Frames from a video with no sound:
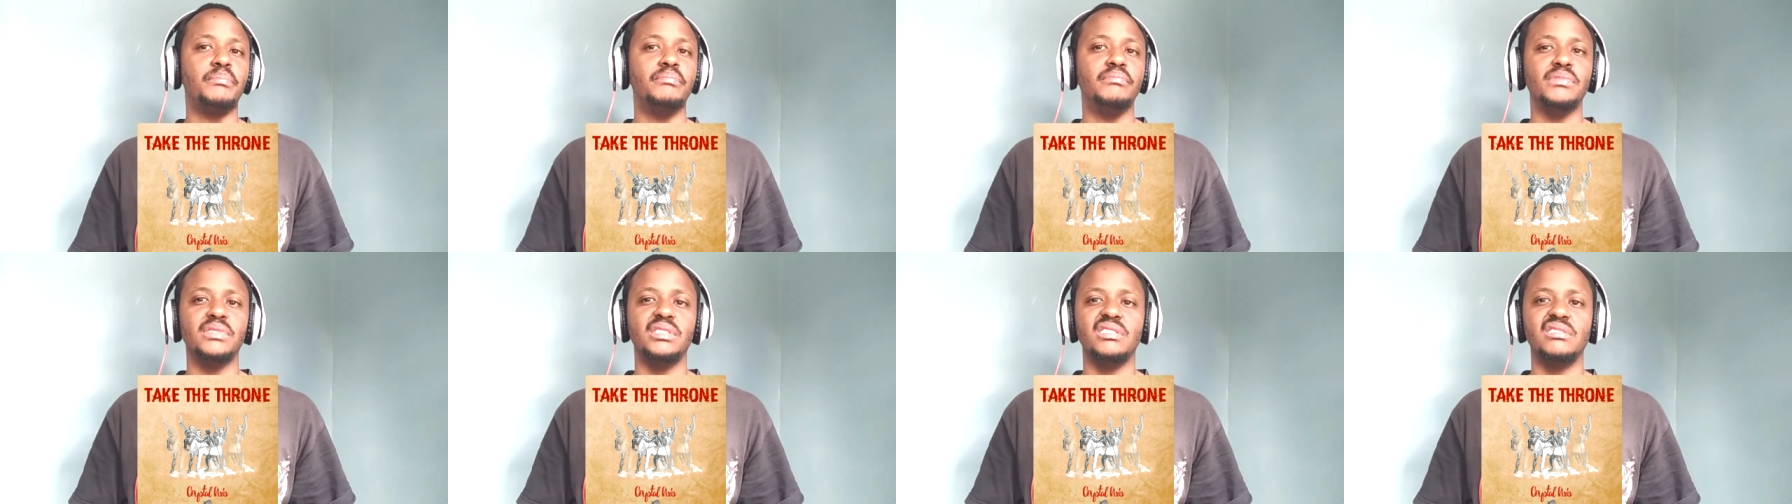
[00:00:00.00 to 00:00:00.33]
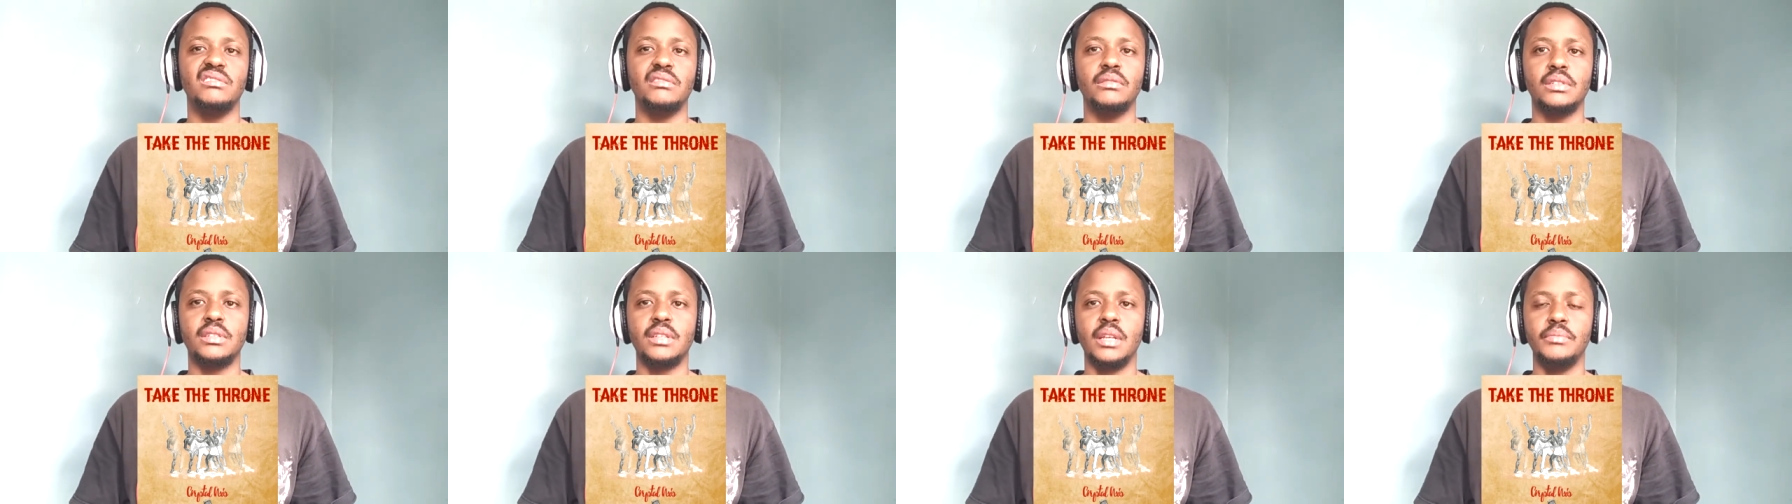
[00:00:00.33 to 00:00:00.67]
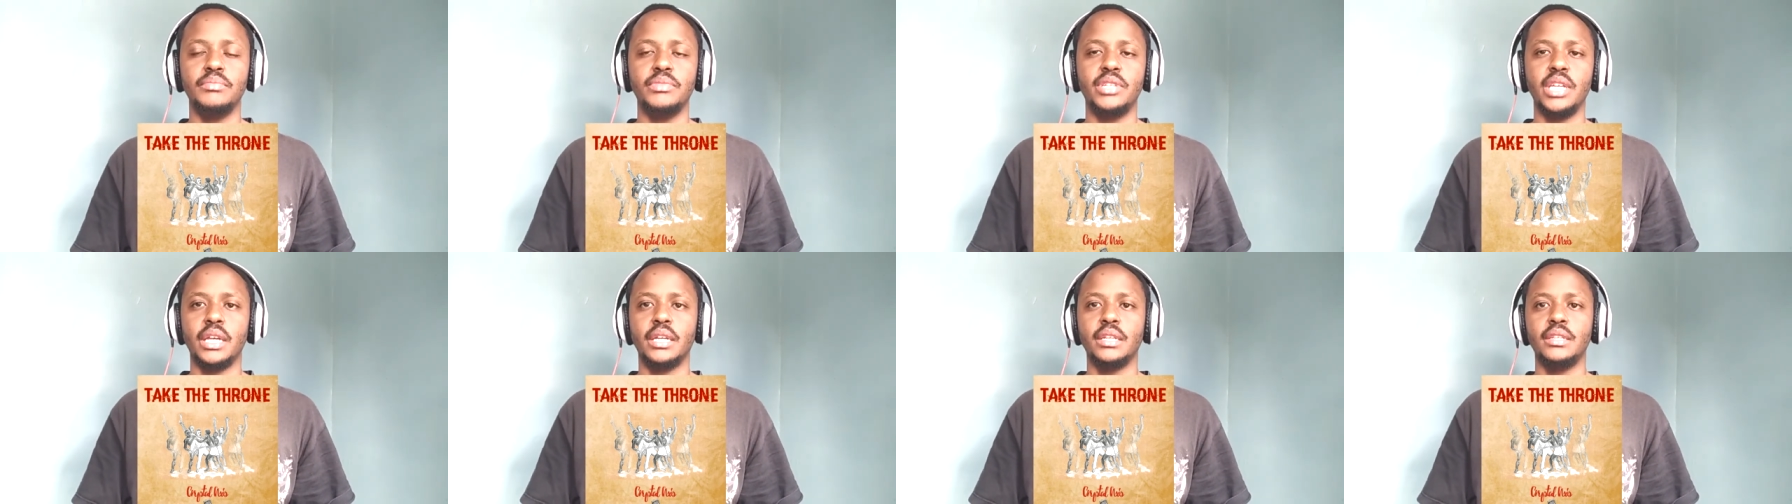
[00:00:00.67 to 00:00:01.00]
you know
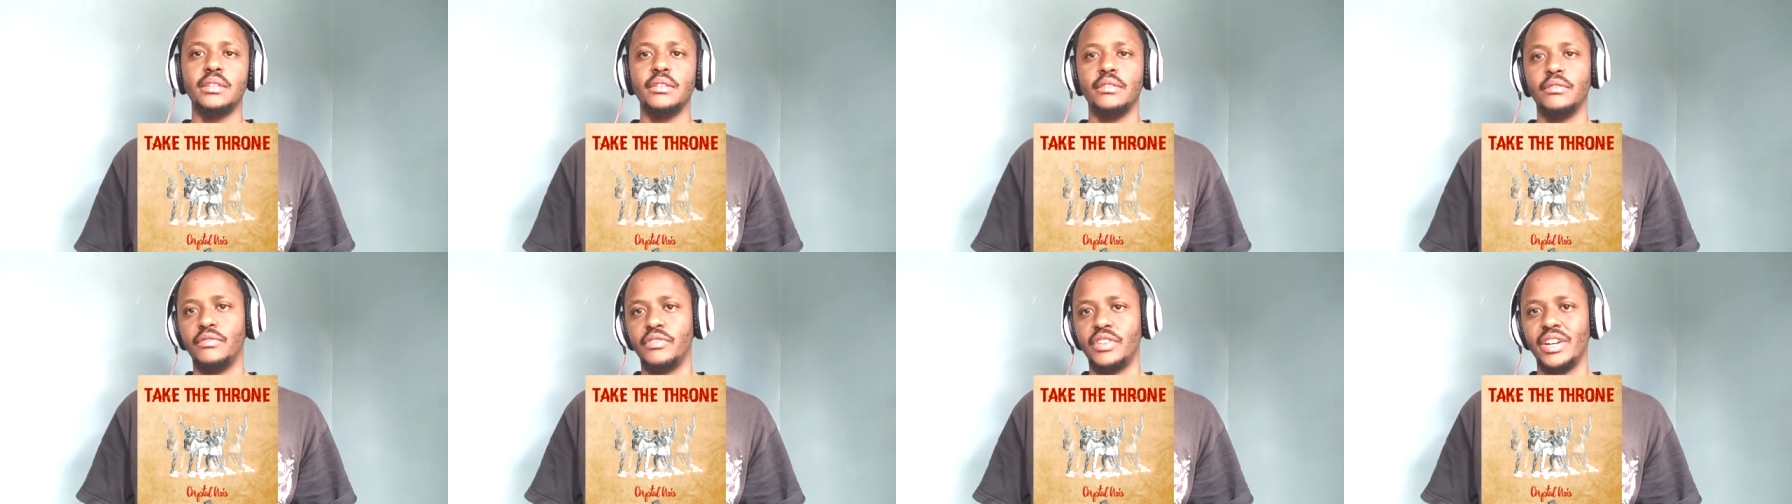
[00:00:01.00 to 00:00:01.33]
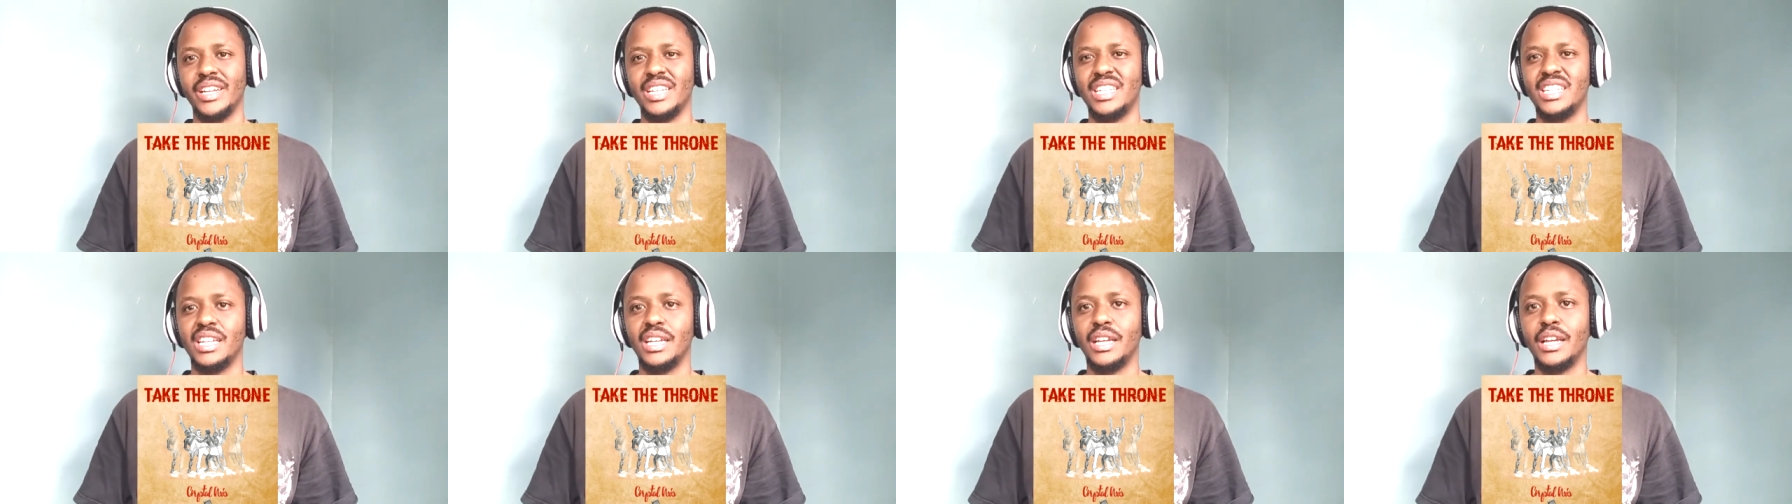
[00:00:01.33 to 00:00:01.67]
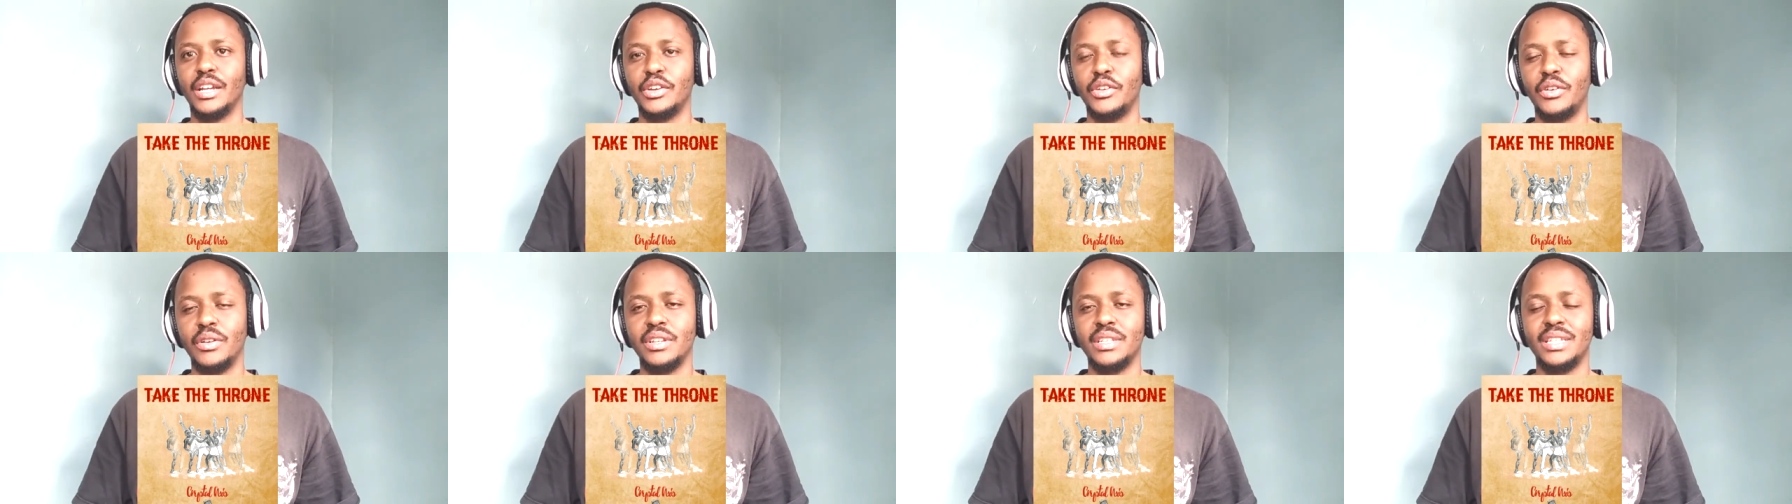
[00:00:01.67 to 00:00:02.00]
subjective
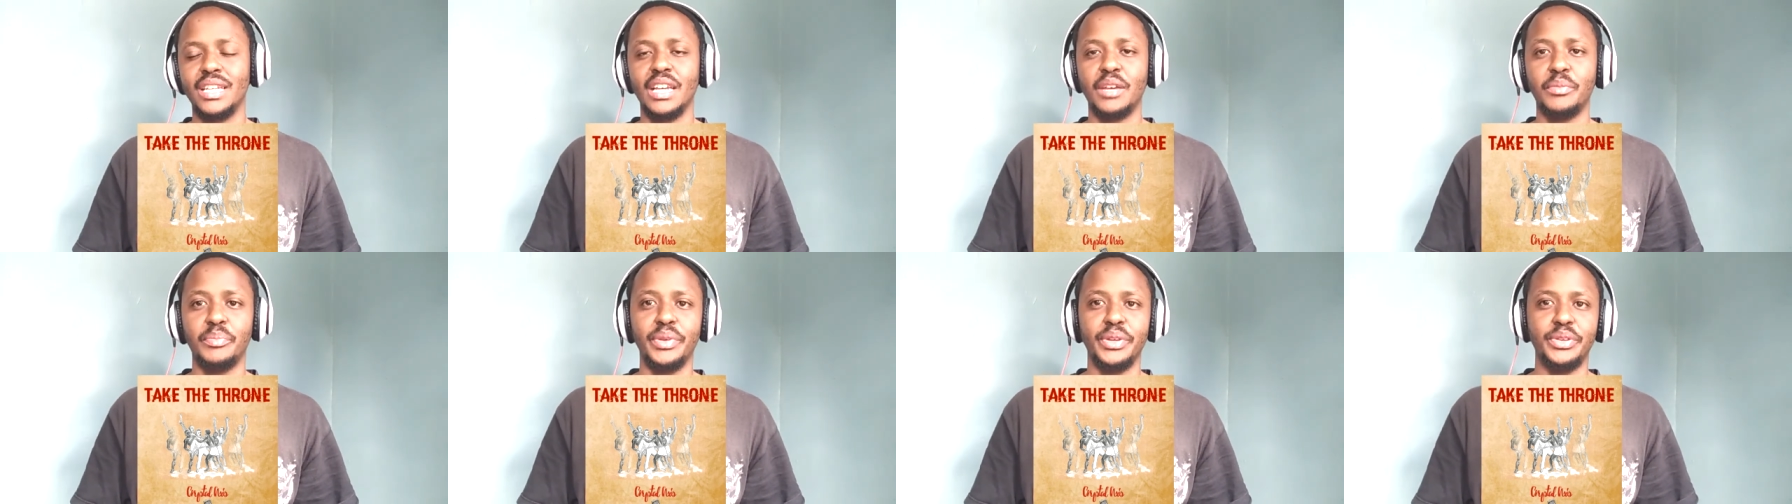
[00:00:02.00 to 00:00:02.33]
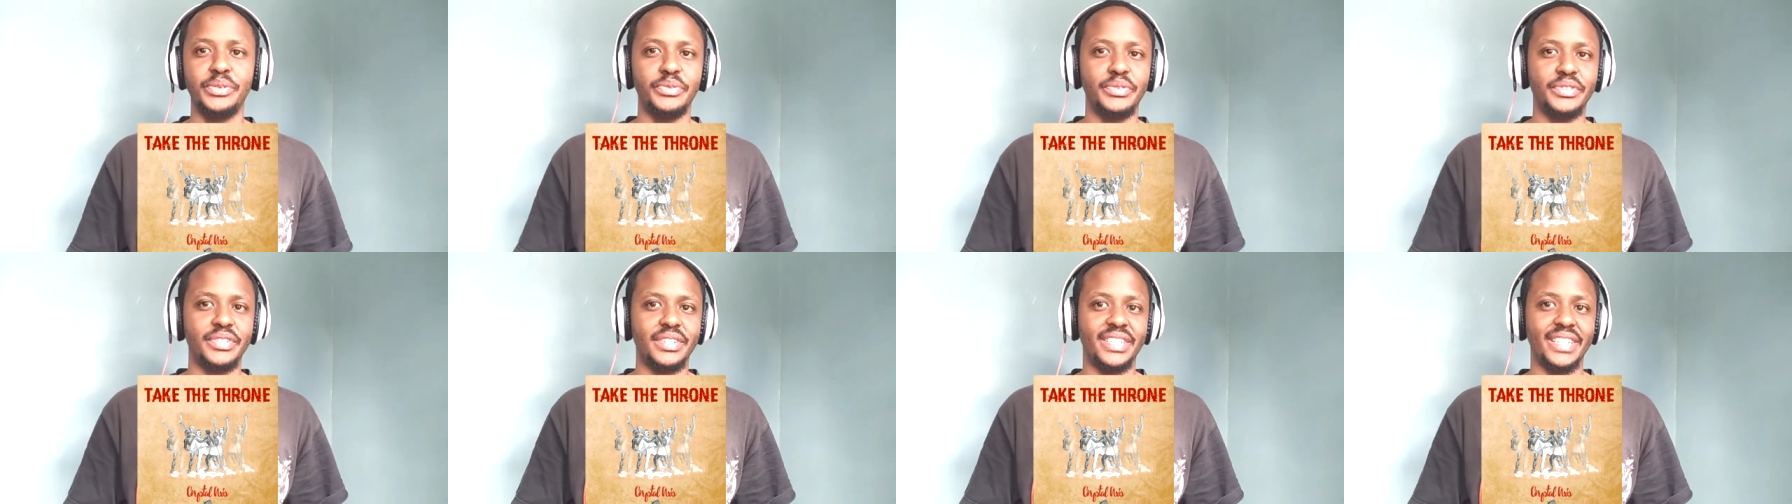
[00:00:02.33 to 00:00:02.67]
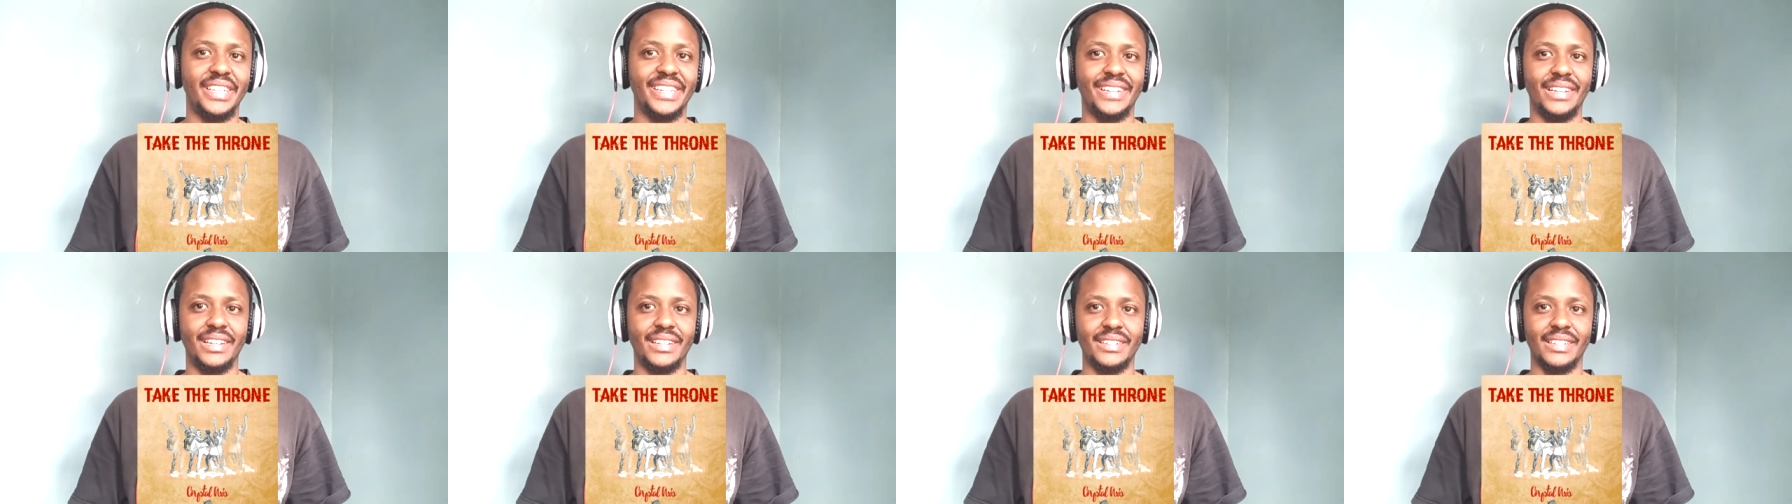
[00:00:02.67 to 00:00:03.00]
rating don't take me too
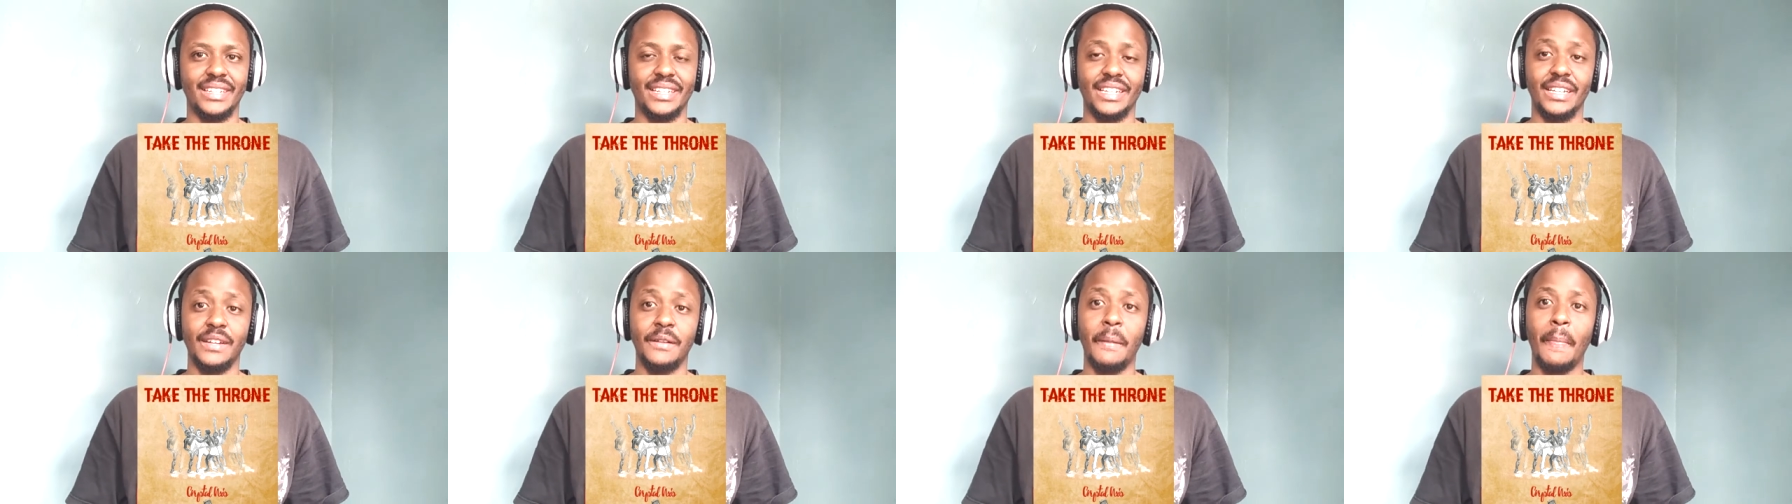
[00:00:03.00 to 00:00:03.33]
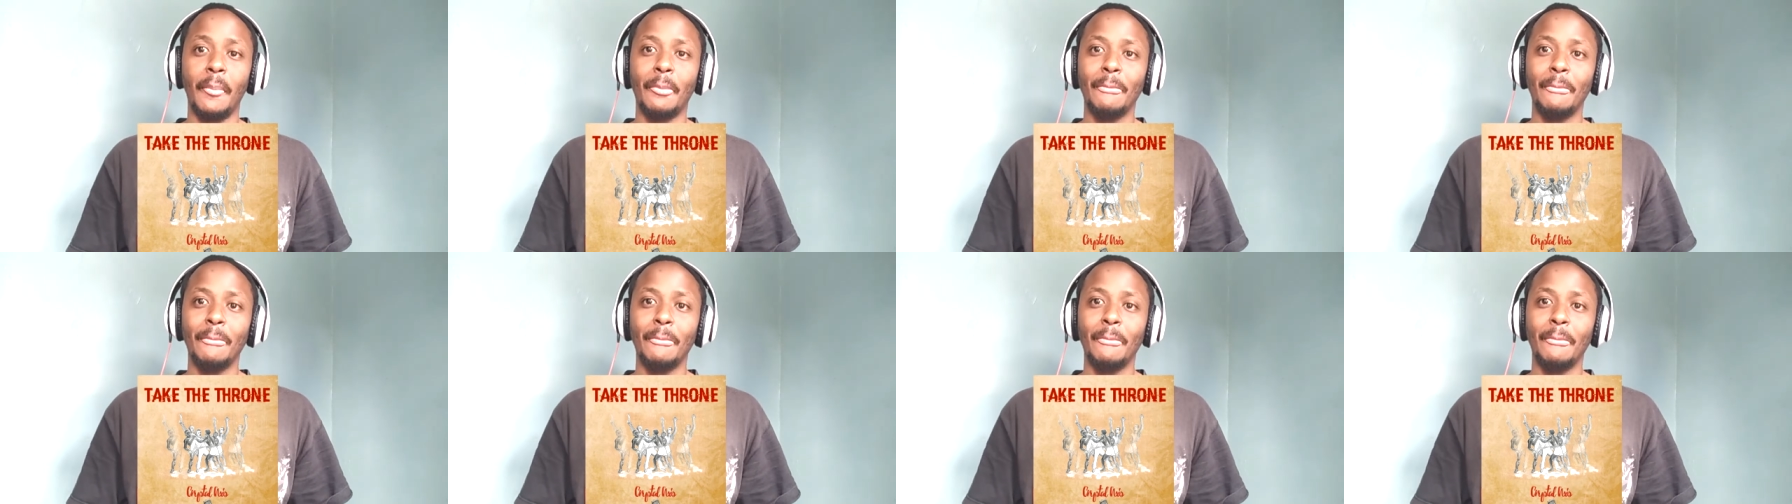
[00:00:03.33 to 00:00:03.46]
seriously